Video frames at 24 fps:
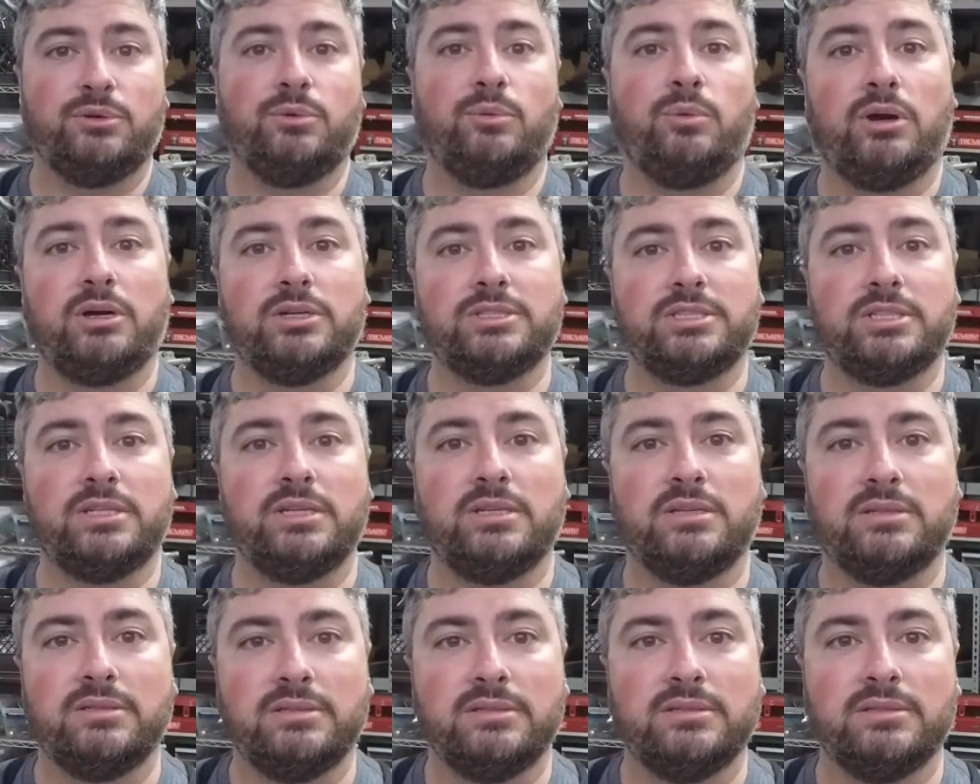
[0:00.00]

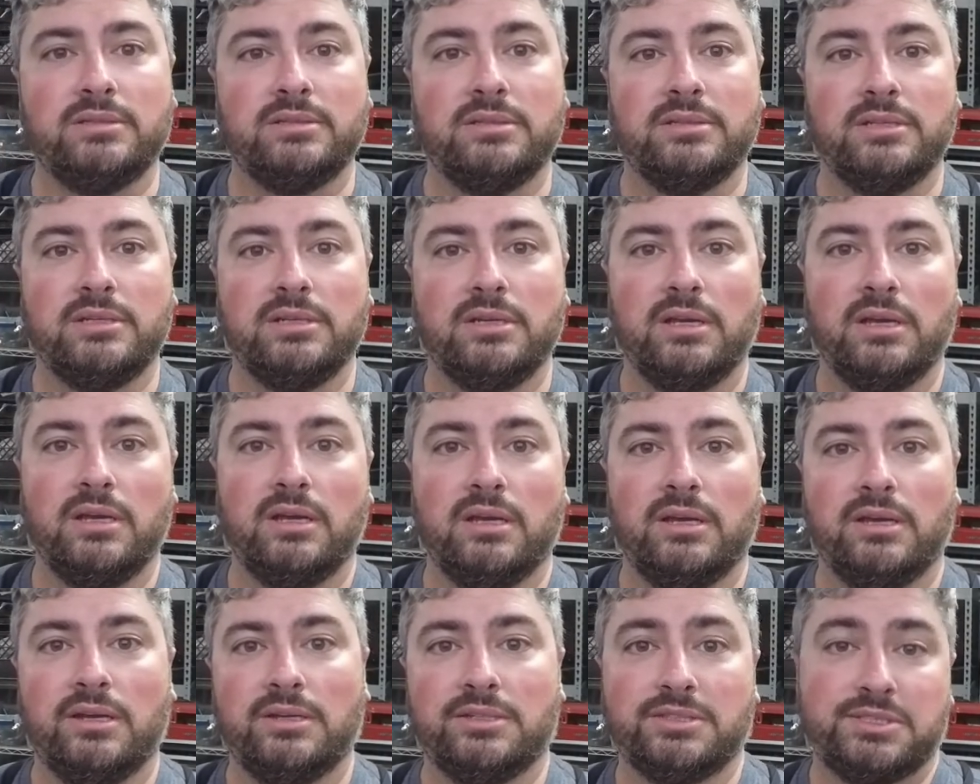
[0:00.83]

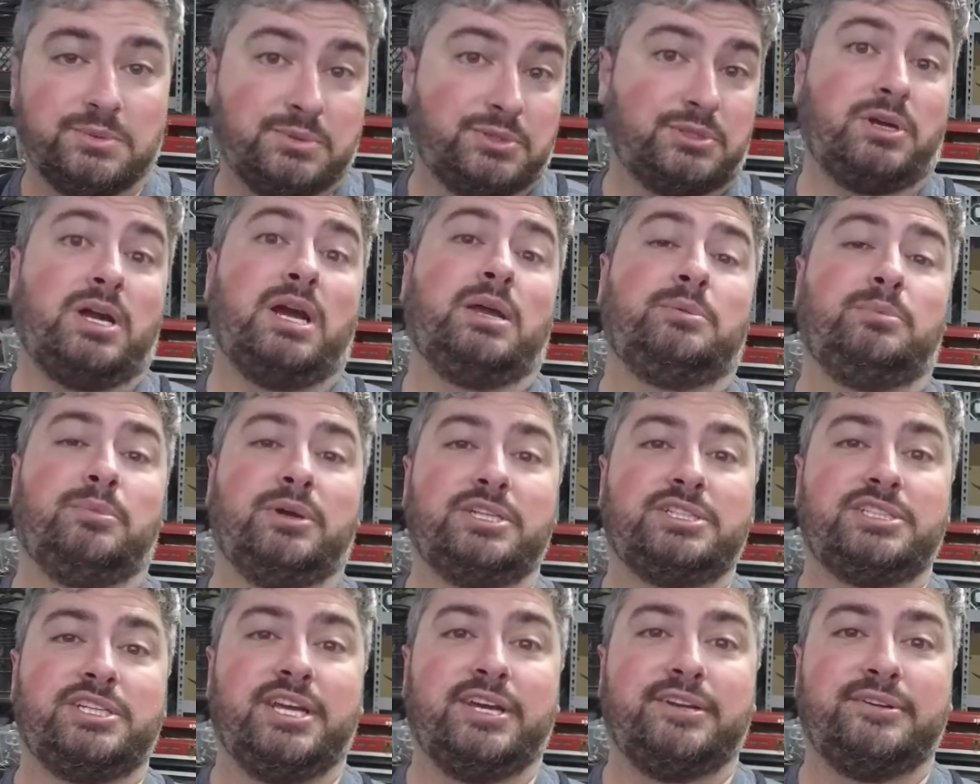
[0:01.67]
watching. Subscribe to my
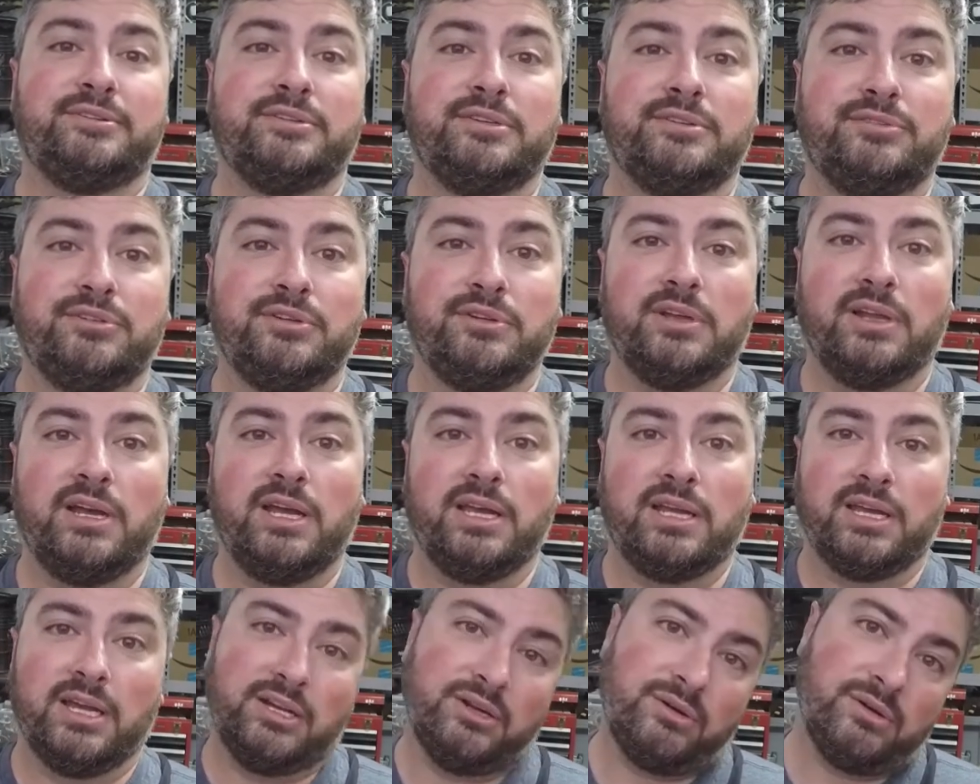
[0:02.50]
channel if you
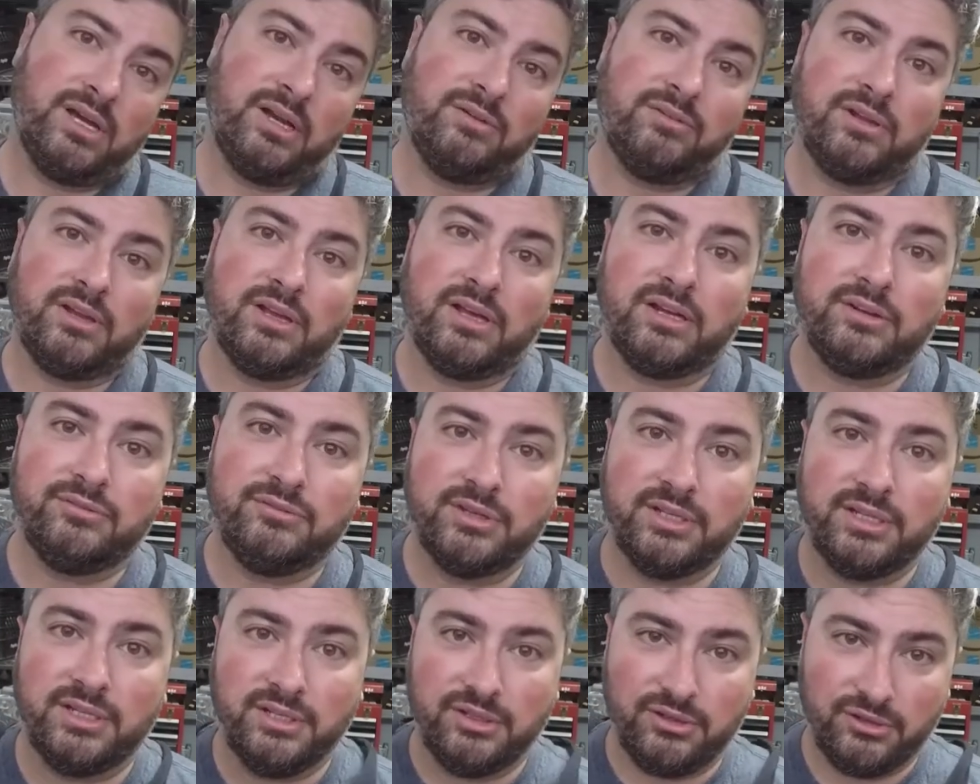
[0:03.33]
like. I don't have a lot of
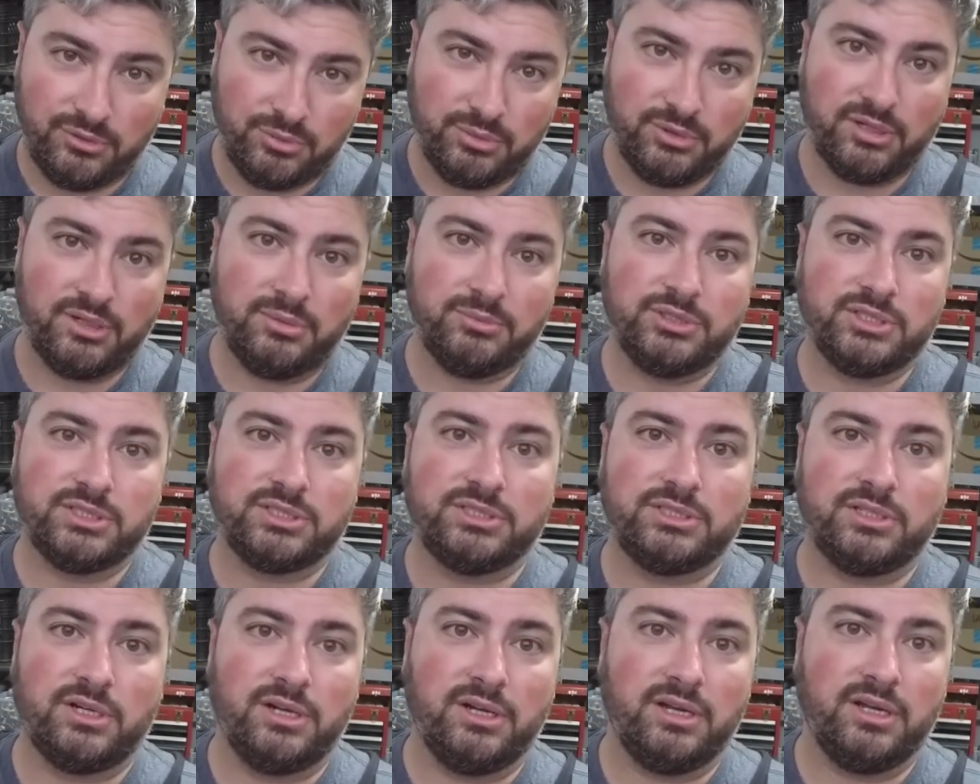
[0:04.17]
videos, but I'm just
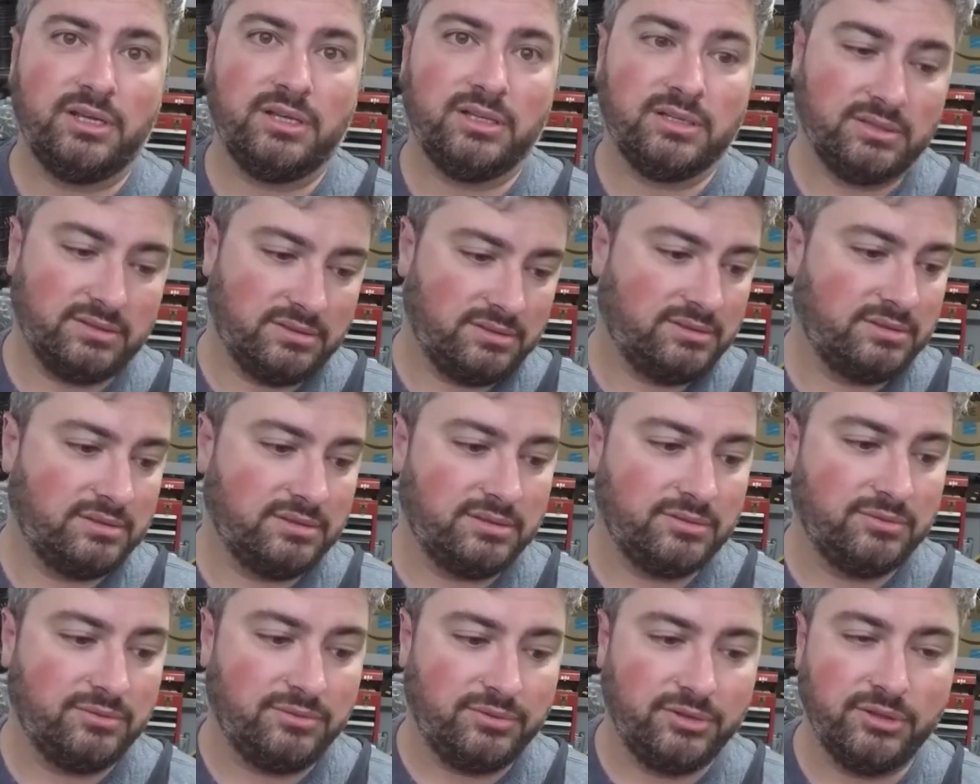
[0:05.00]
starting.
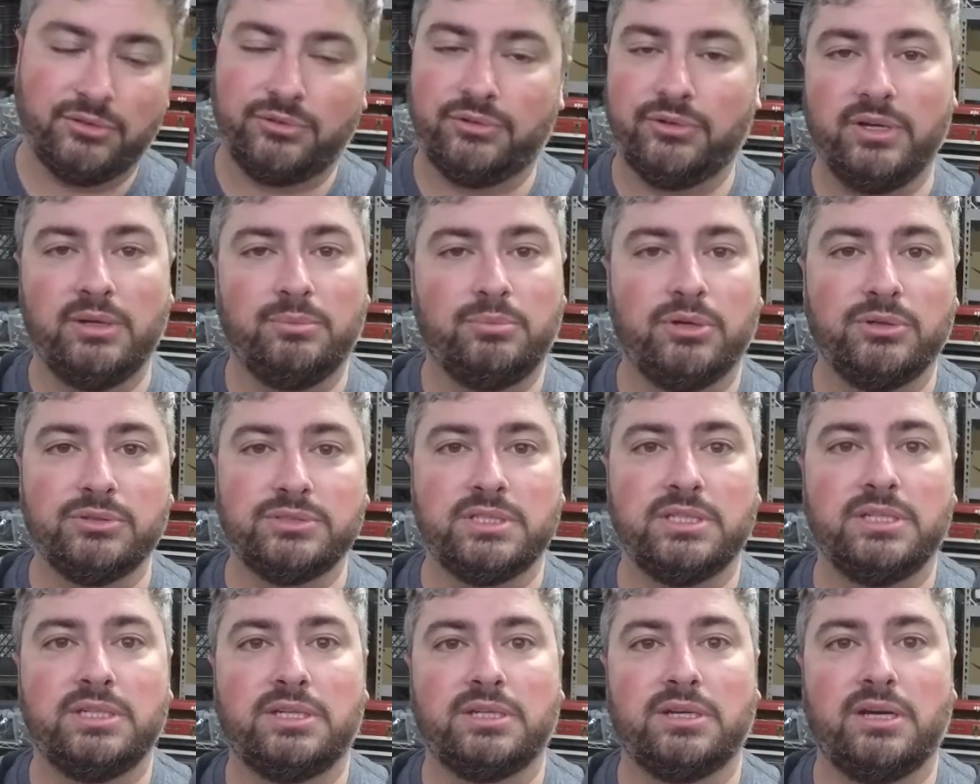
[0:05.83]
And feel free to post
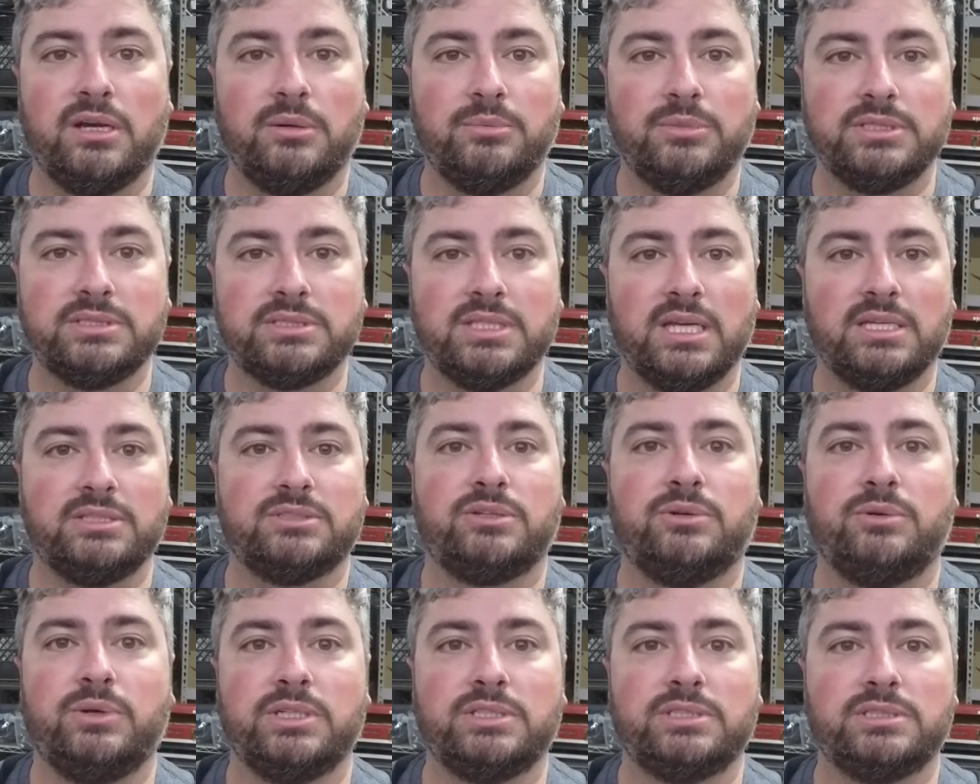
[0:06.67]
any comments, ask
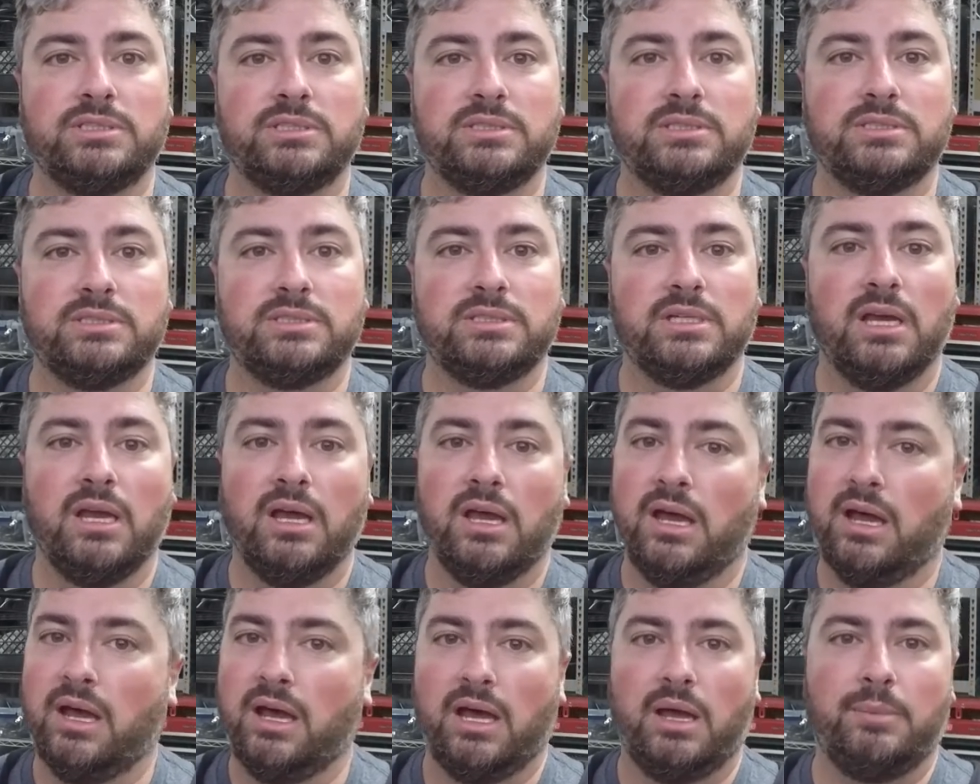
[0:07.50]
questions.
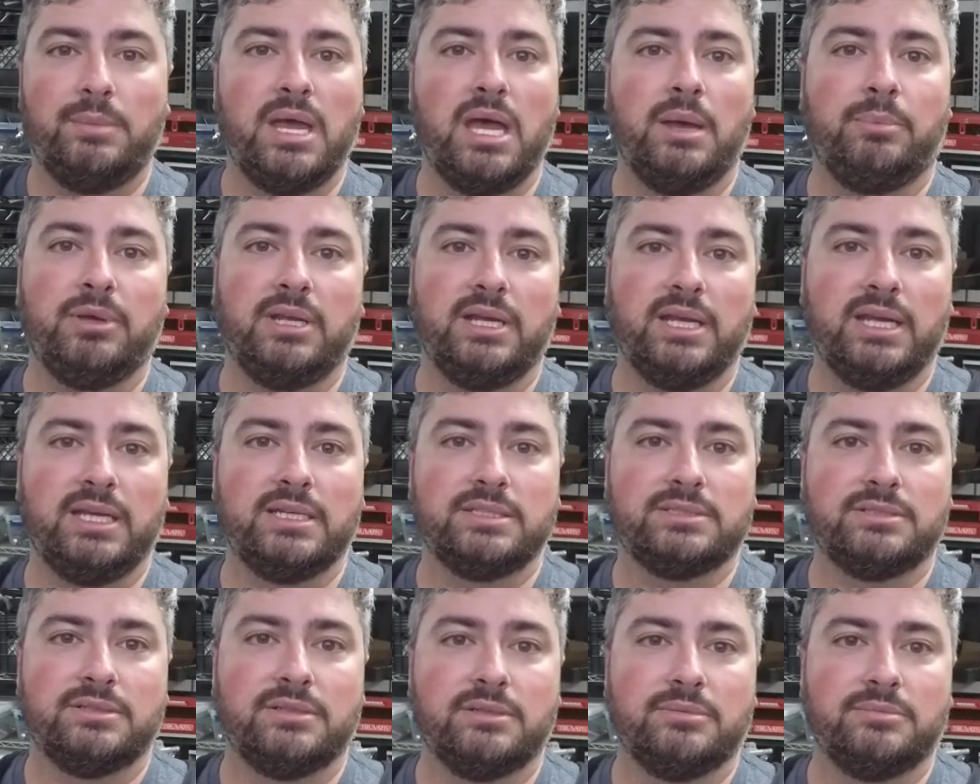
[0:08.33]
I'm happy to
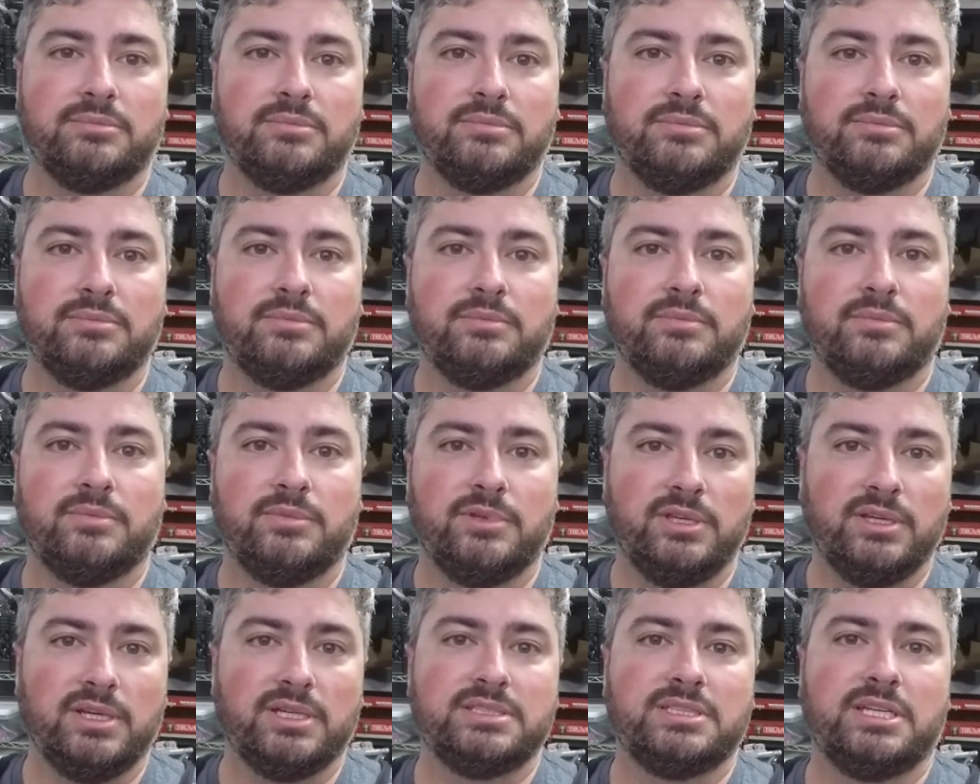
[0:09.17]
answer them.
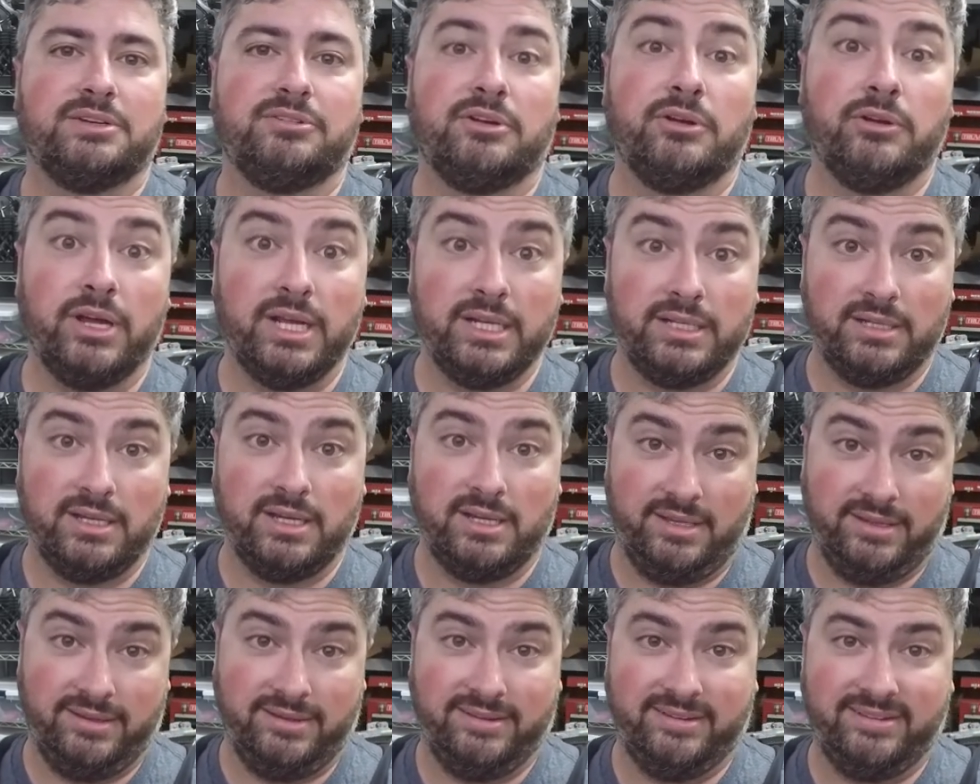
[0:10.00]
You guys have a great
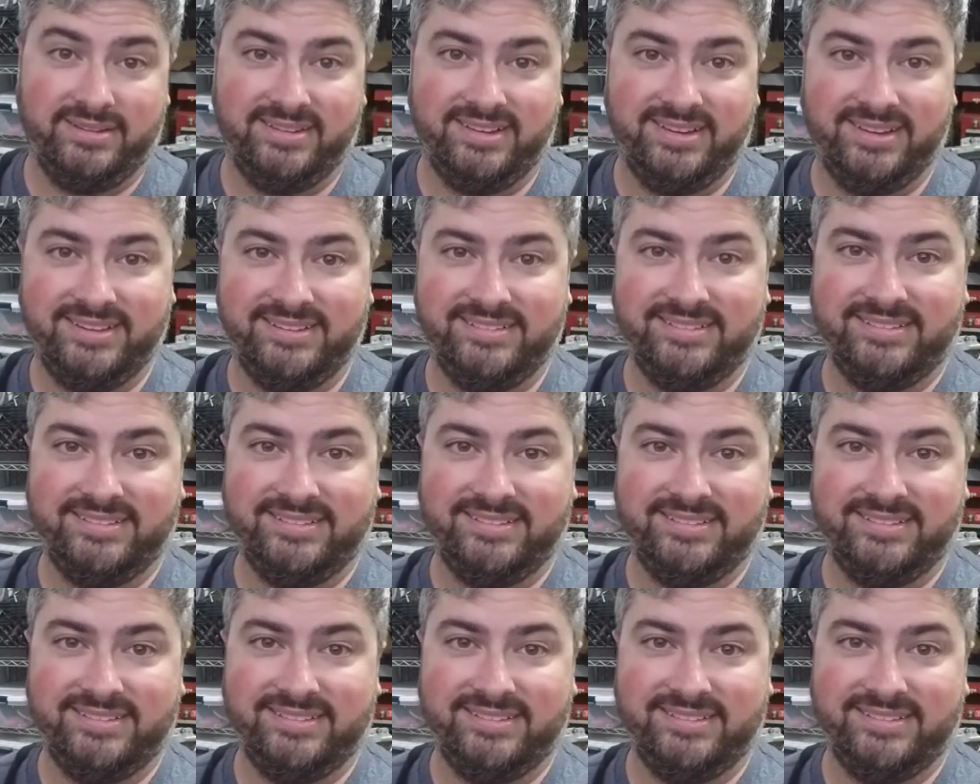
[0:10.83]
day. Thank you.